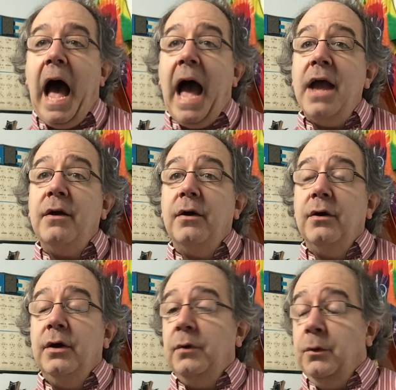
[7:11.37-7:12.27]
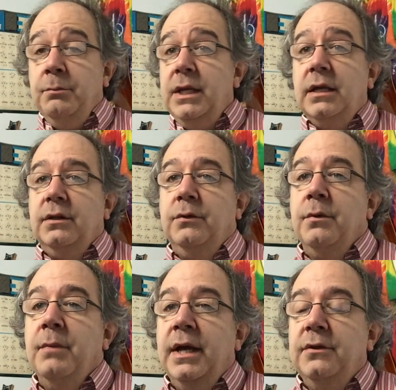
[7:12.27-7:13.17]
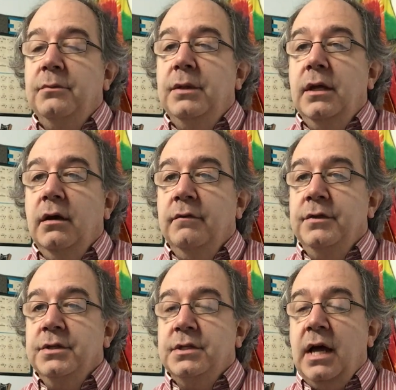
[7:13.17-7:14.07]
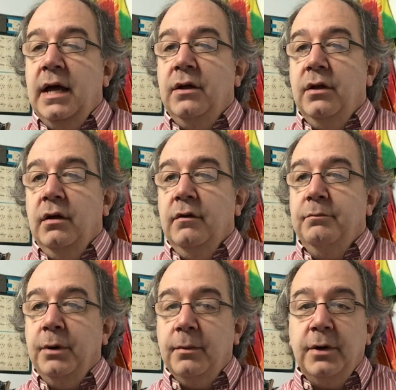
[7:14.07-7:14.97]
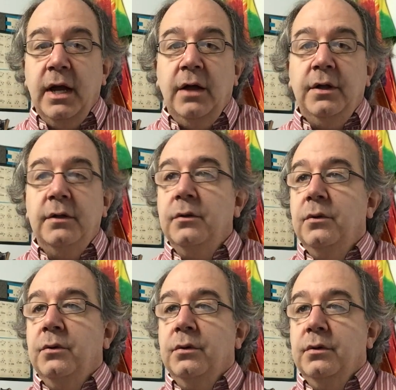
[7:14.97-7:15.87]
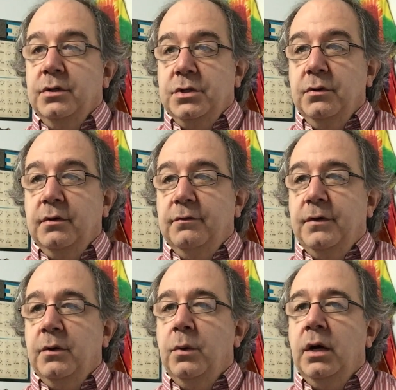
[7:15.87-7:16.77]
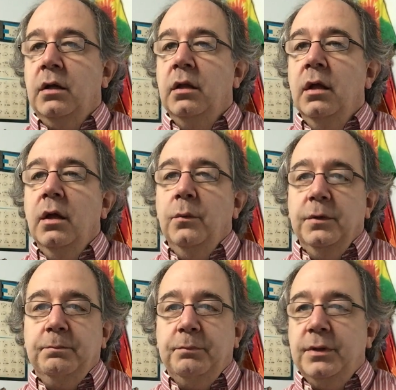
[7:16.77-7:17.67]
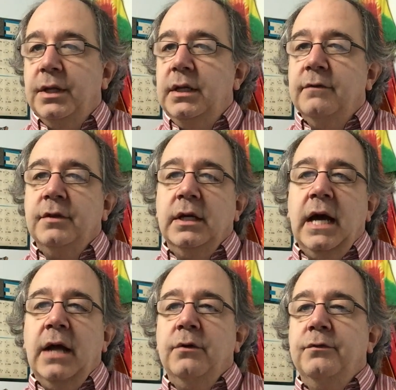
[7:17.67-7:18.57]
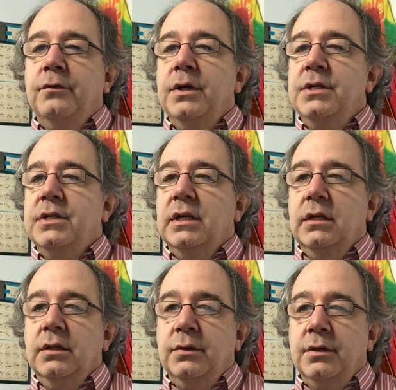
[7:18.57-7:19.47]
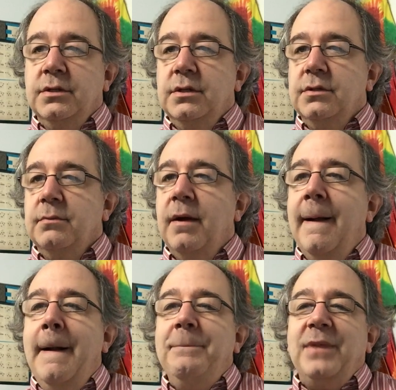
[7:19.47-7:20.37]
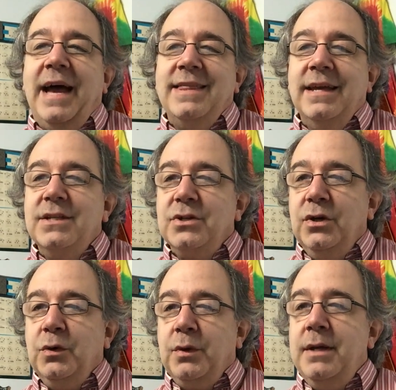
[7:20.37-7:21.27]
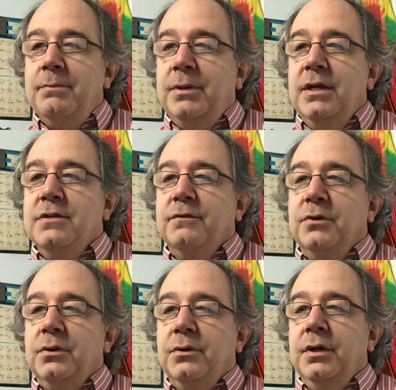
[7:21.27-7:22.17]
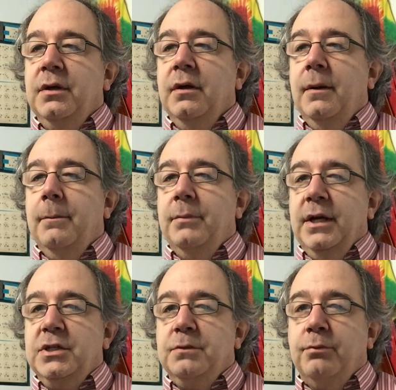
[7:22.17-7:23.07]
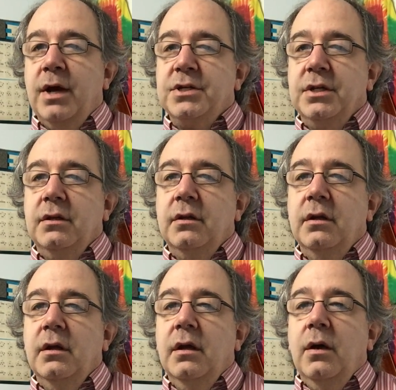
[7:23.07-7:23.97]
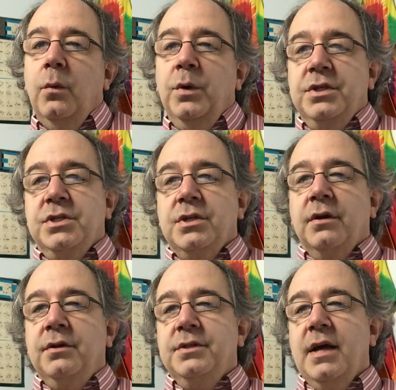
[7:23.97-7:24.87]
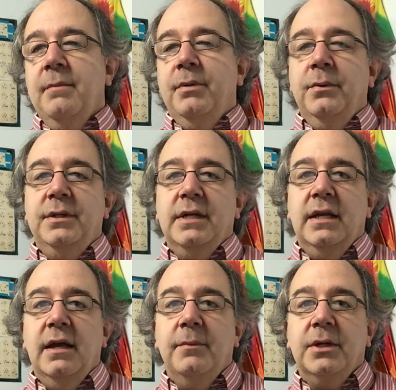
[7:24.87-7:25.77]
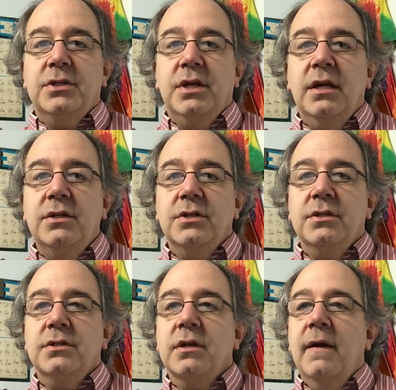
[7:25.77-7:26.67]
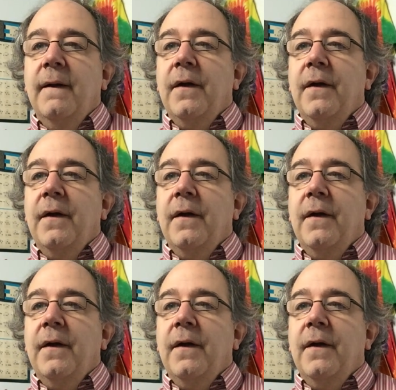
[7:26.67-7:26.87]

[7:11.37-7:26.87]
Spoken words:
It immediately reminded me of the style of Barbara Allen or Ashokan Farewell, with plenty of legato phrasing and lyricism. I think it's a great piece for learning expression with subtle tempo and dynamic changes,